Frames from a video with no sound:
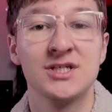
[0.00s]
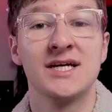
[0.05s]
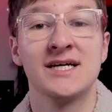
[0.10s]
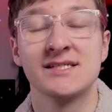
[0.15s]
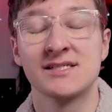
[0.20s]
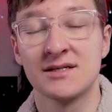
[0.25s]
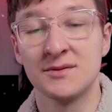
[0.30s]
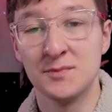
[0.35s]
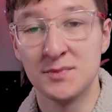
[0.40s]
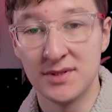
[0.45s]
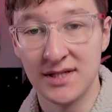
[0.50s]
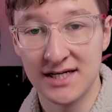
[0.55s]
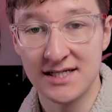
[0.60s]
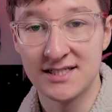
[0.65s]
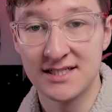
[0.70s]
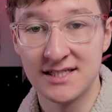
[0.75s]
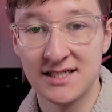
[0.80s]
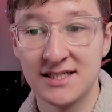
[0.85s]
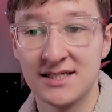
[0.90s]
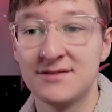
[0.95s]
as
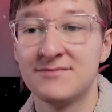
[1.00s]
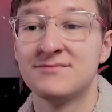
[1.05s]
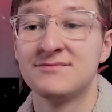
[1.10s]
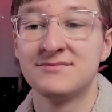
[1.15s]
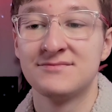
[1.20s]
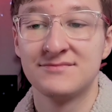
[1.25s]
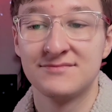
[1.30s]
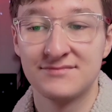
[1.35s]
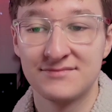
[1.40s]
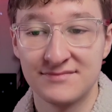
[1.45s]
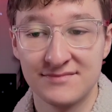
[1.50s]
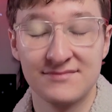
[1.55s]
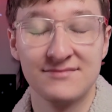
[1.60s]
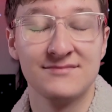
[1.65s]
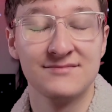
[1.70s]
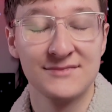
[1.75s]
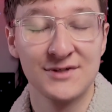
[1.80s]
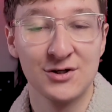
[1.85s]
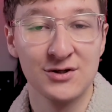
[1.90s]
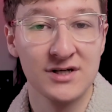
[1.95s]
complexity,
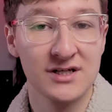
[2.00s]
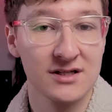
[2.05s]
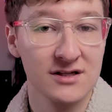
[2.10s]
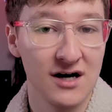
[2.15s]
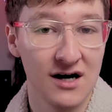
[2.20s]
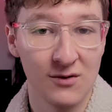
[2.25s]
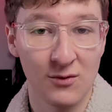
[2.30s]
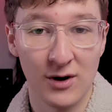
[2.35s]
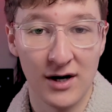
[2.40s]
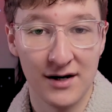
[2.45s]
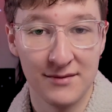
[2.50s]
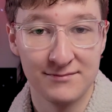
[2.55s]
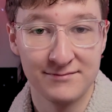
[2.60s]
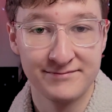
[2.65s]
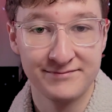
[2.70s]
you'll get a long way.